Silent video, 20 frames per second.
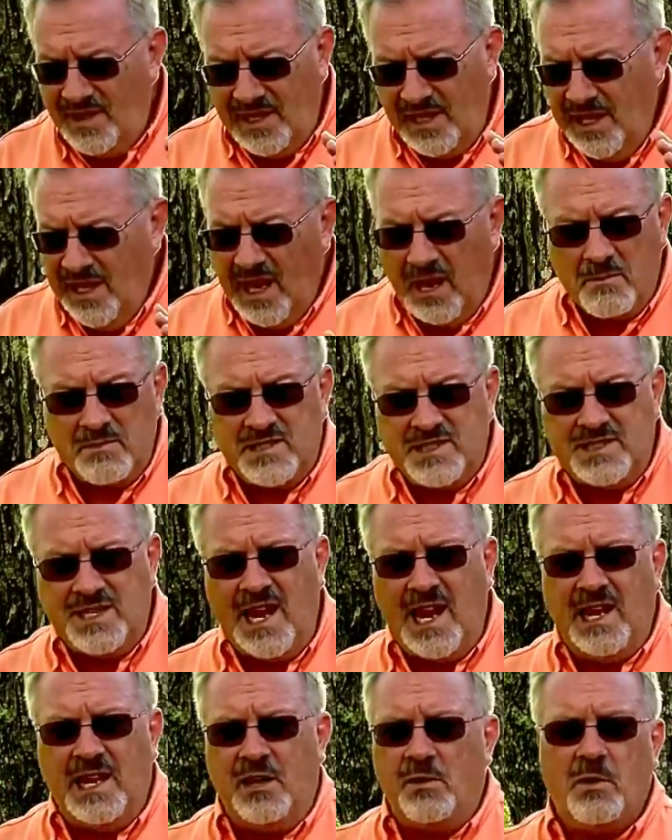And I'm
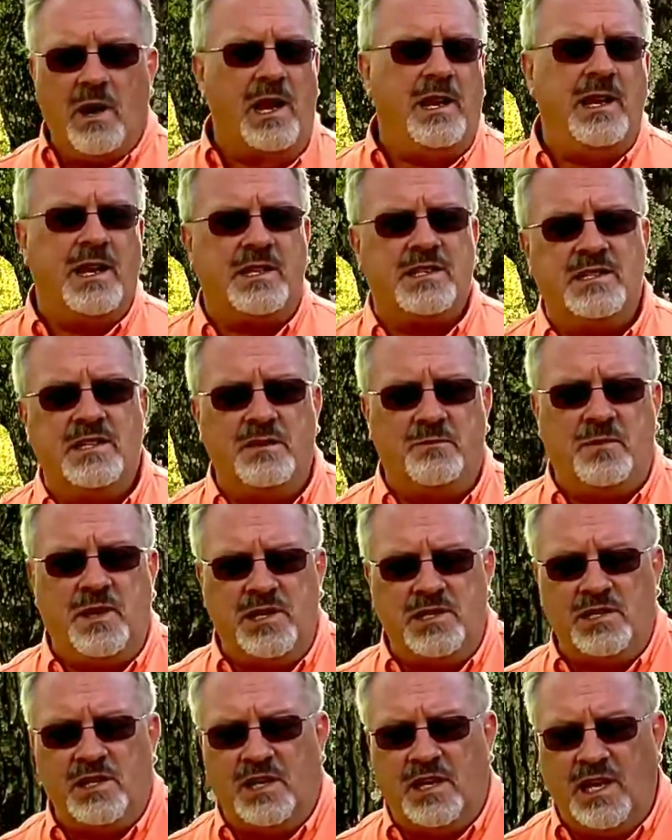standing right next to the
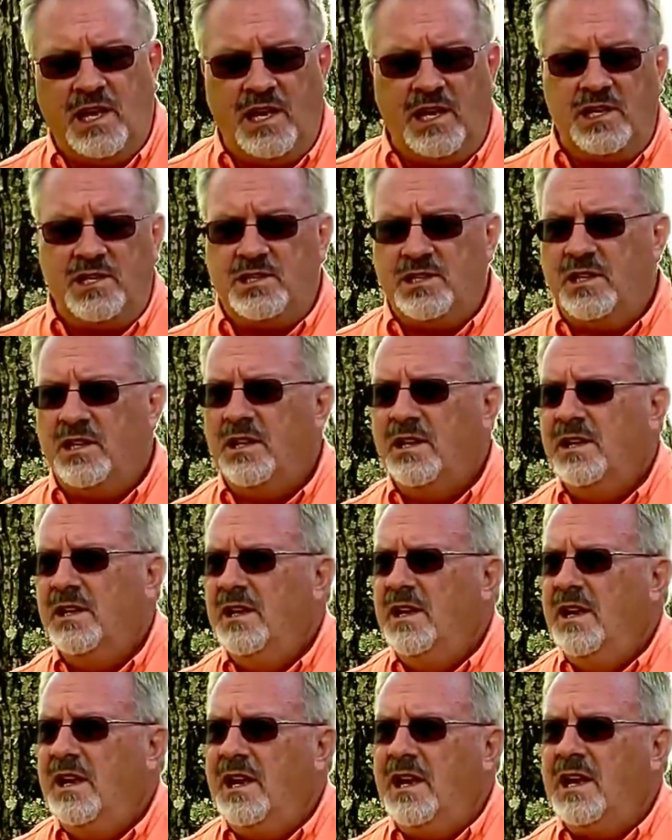pigeon cage,
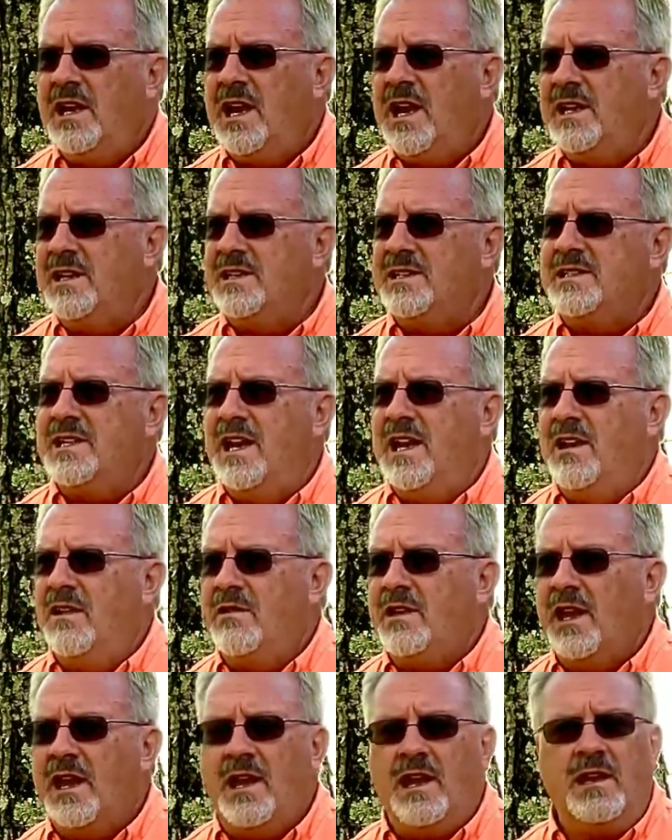and I decide,
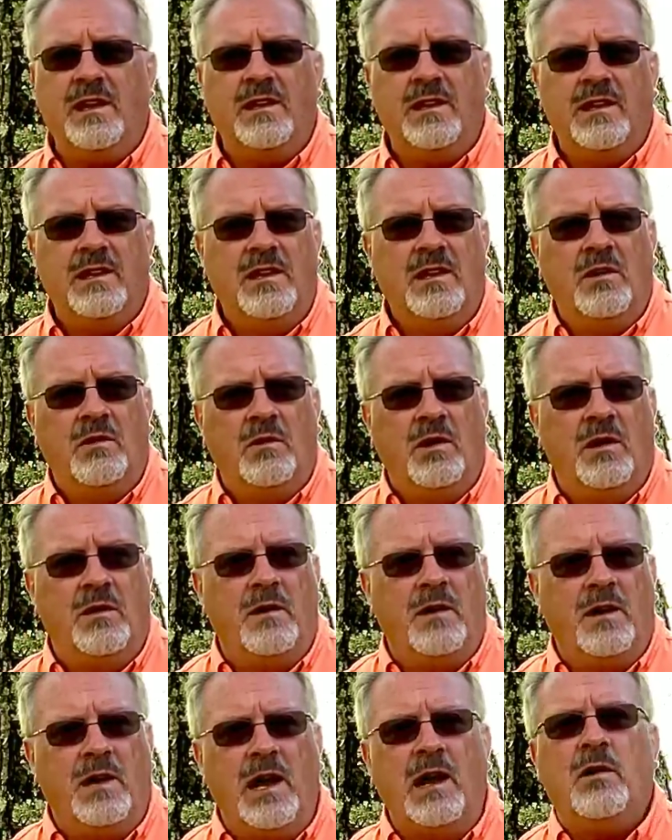okay, well,
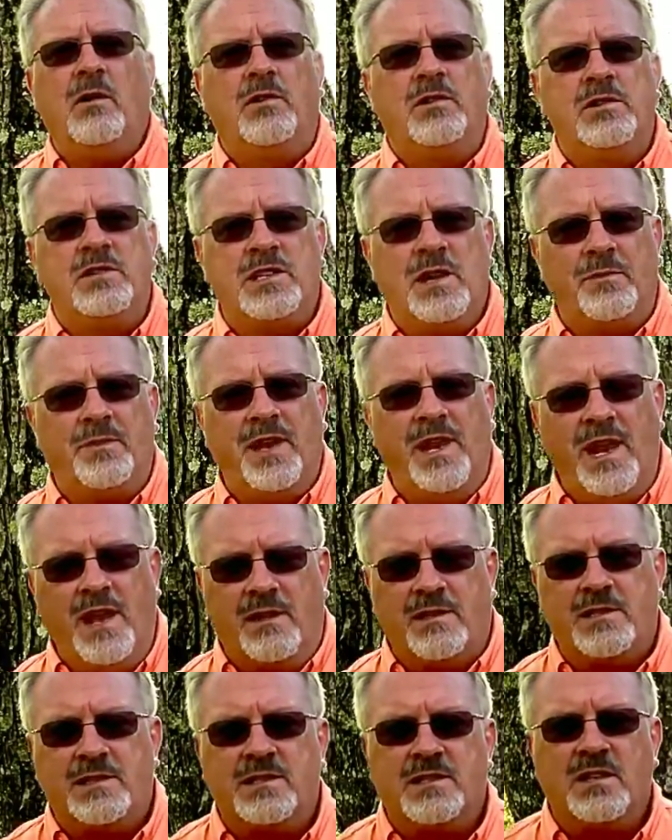I'll go do something
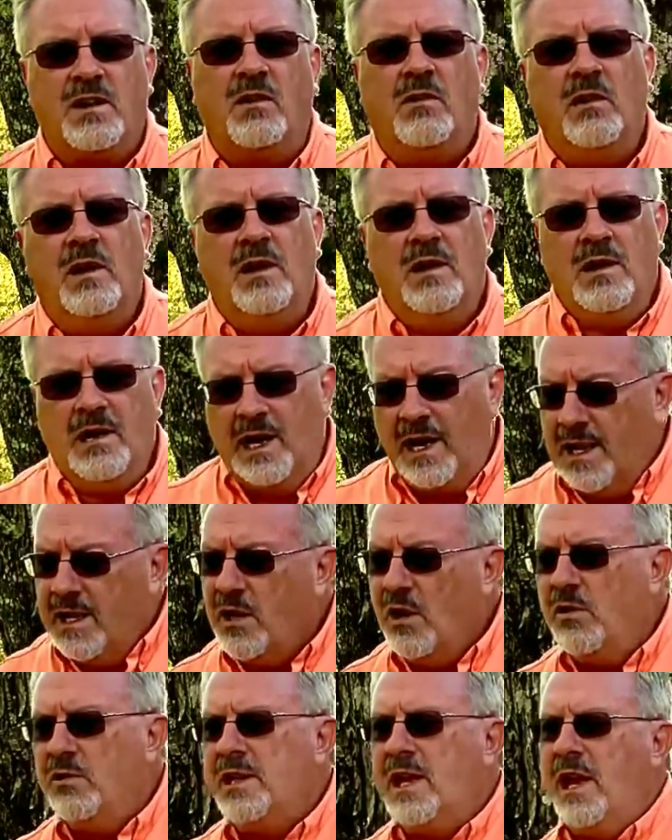else. So I
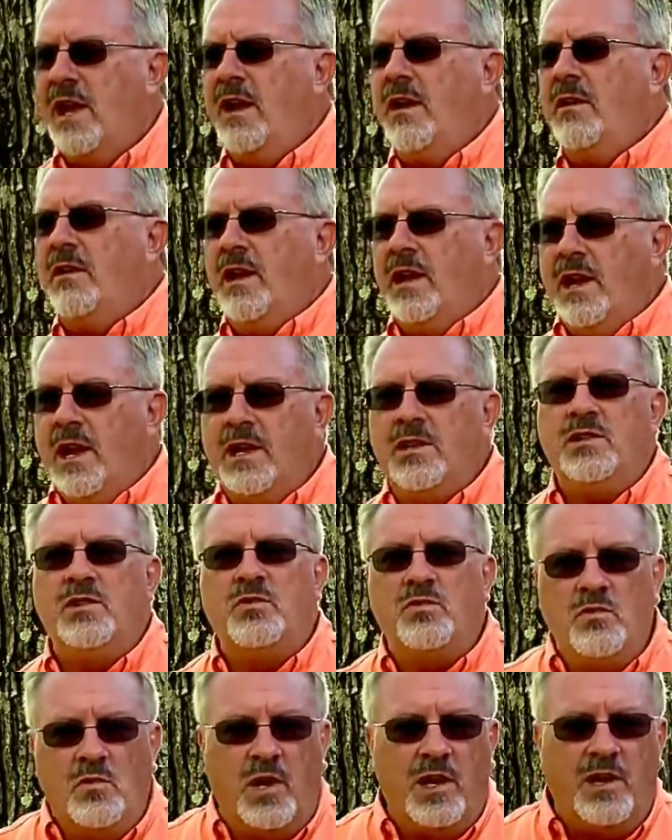go down and I do
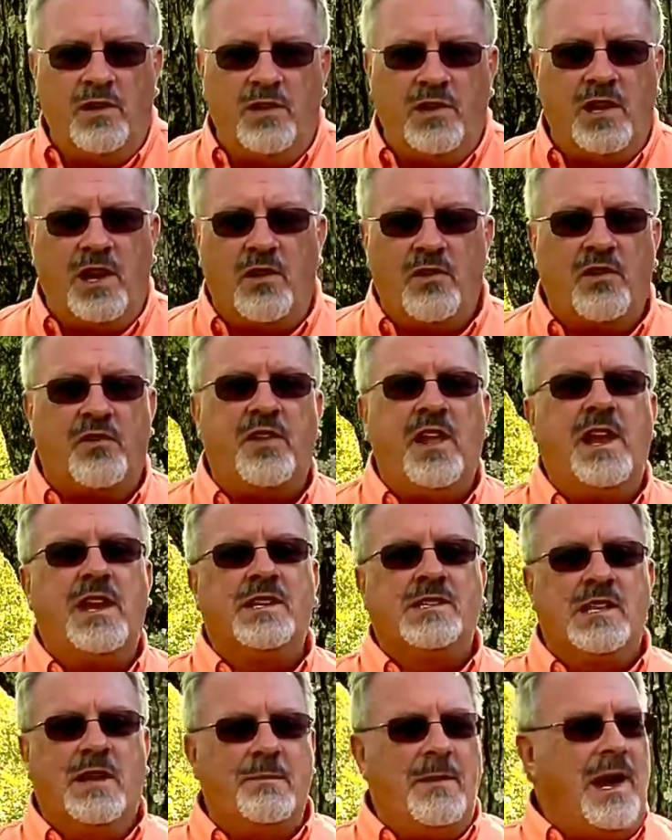one of the other
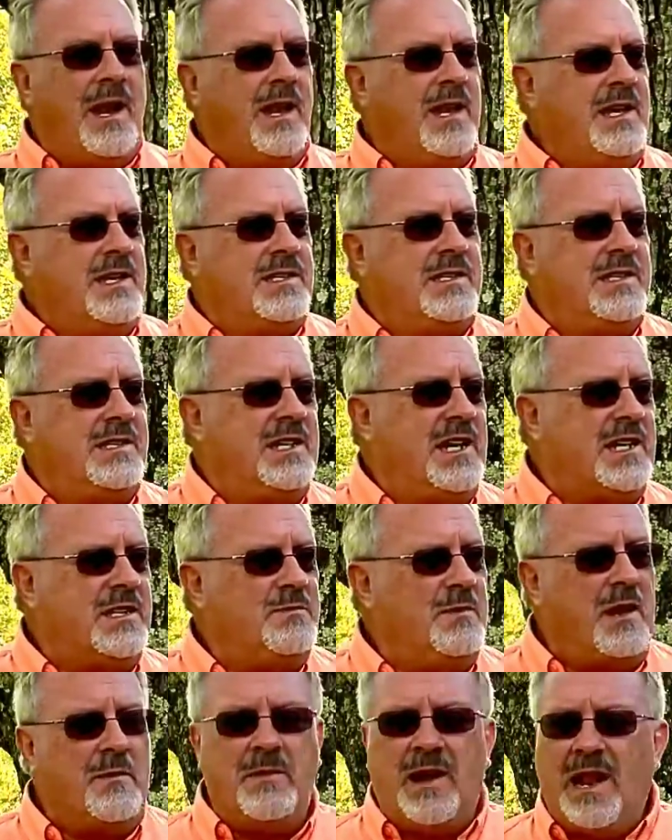things on my list. It takes
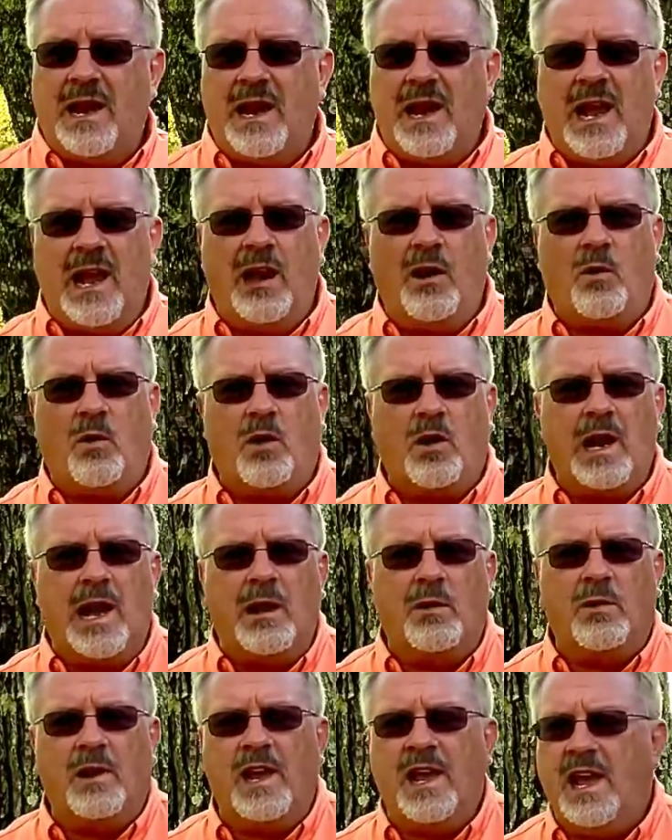me about an hour,
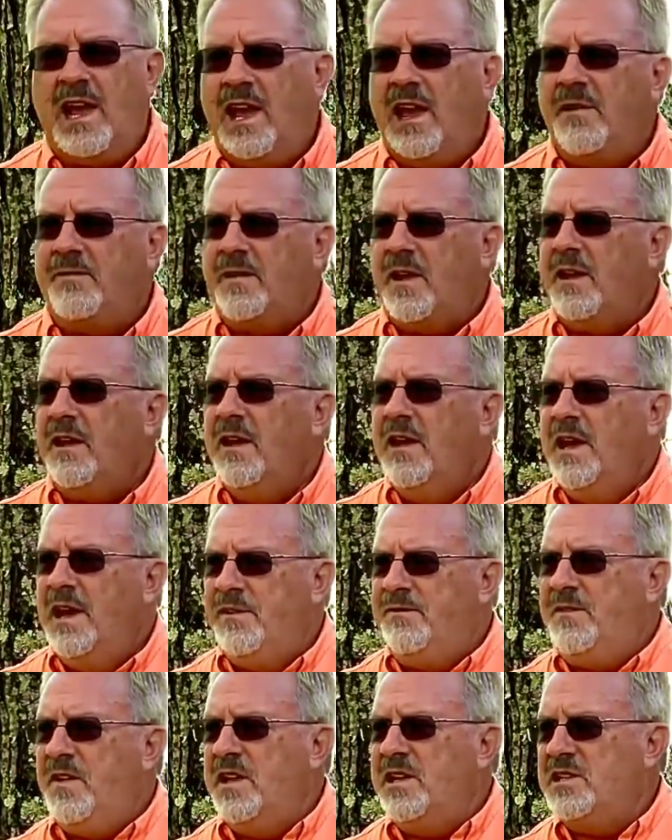hour and a half. I, I
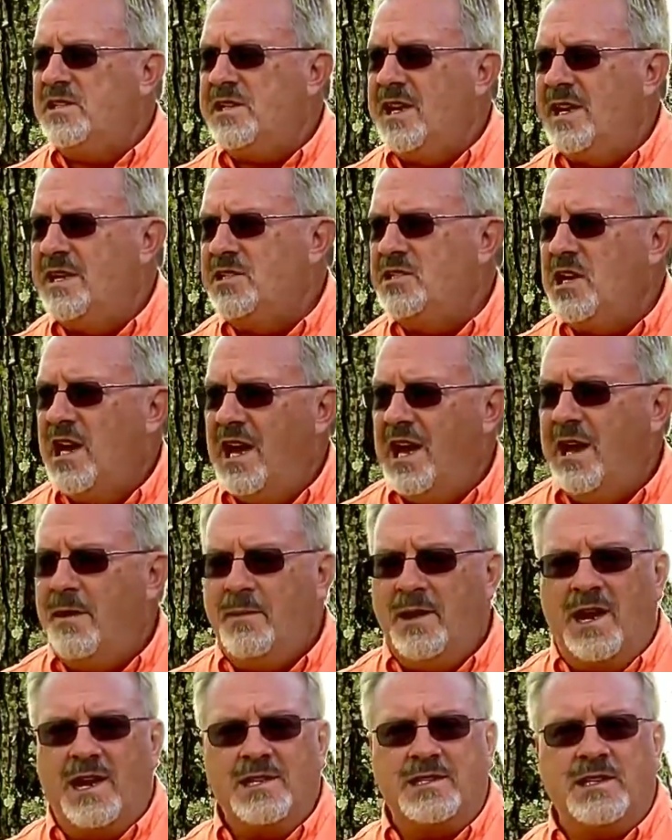finish that job,
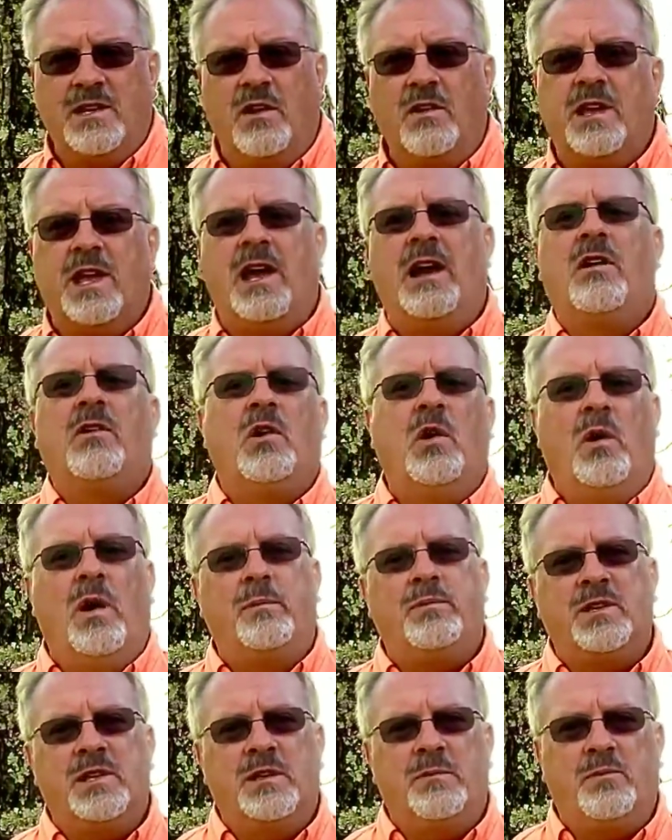and I said, okay, I'll go
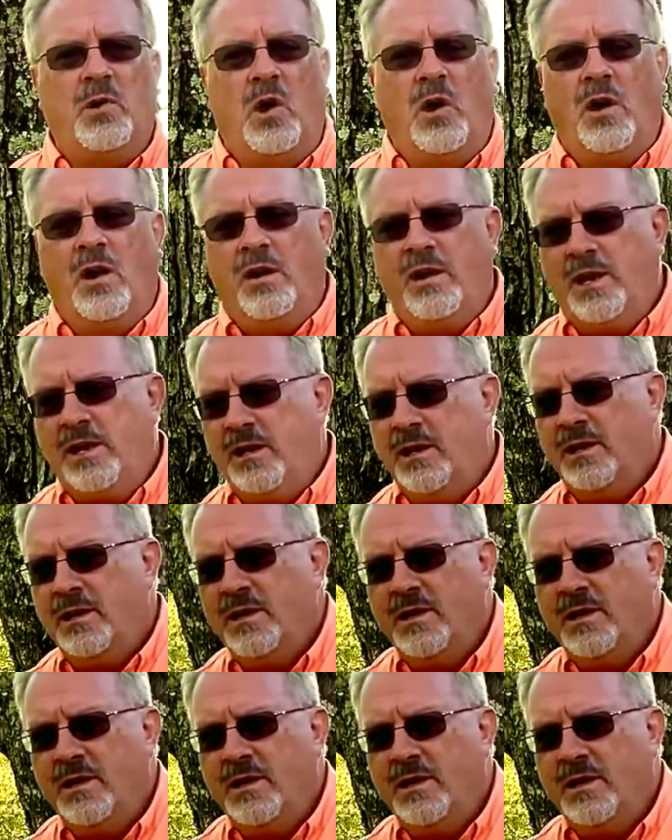up to the barn and